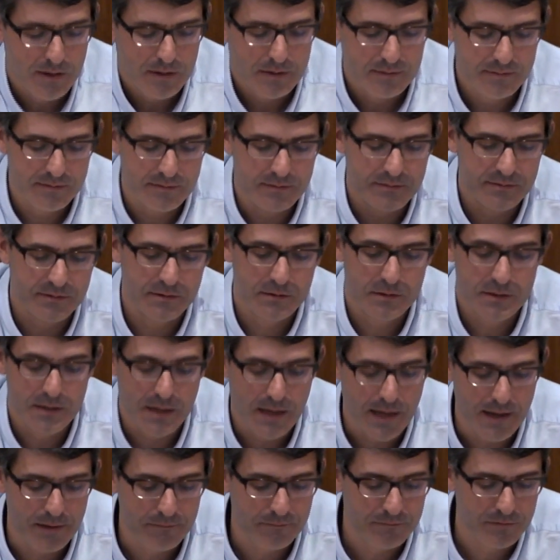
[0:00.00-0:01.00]
since it
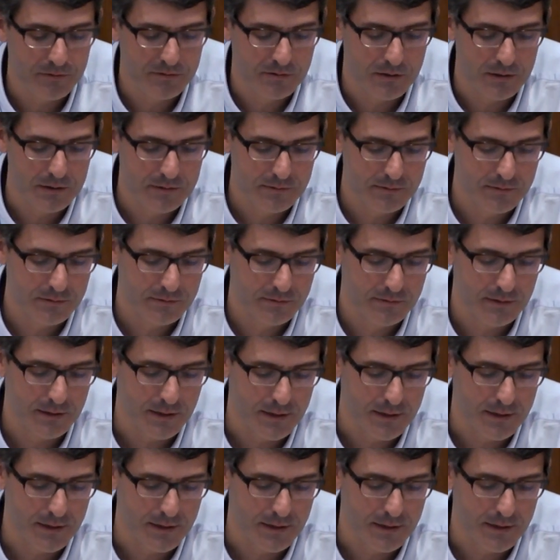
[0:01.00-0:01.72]
emphasizes the